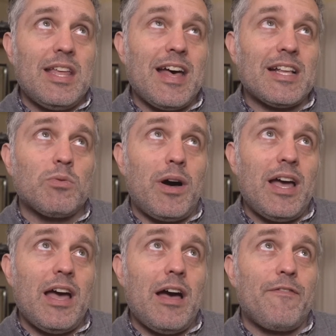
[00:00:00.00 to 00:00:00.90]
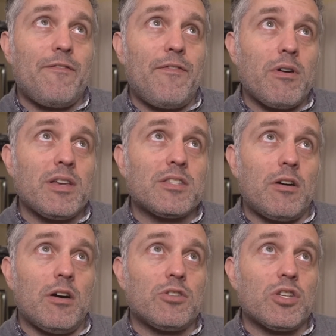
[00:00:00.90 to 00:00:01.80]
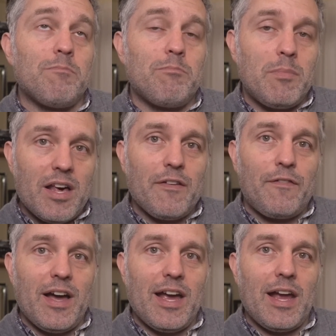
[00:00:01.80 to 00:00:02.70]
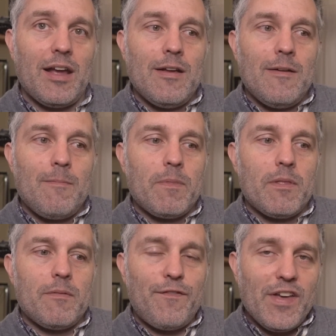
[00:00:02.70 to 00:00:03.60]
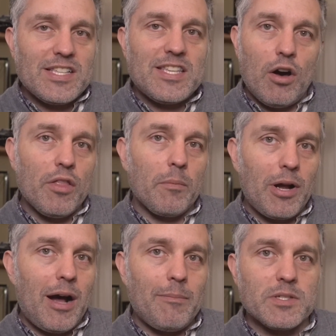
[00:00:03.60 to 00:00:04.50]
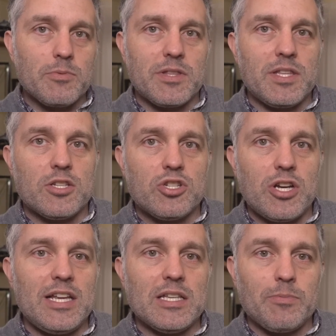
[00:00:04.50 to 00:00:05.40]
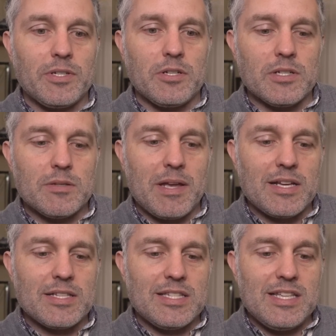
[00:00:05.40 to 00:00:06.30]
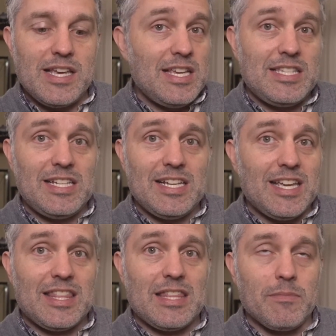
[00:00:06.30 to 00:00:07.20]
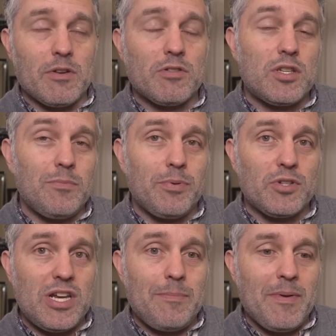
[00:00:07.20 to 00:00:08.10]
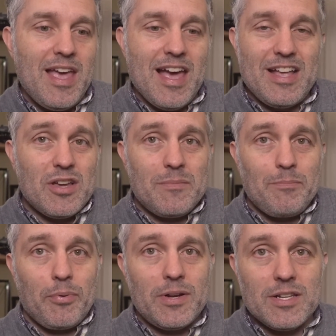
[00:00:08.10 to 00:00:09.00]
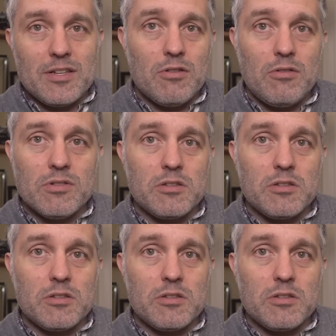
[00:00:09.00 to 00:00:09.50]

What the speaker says: that's why I've focused on just modifying fixing all the problems with these Chinese printers because it's easy to get them. They're super cheap and you can print your own